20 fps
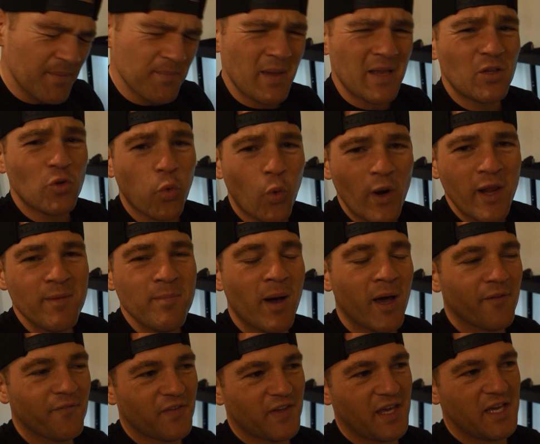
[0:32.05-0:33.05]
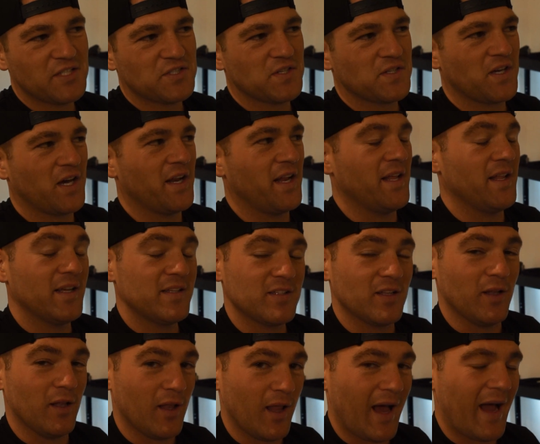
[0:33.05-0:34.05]
made 20 modifications on it. That's
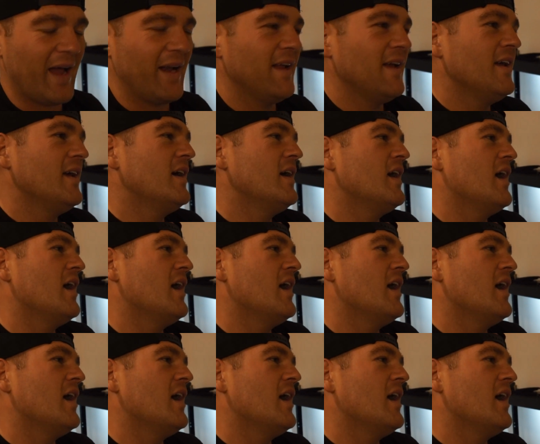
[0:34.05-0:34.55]
a lot.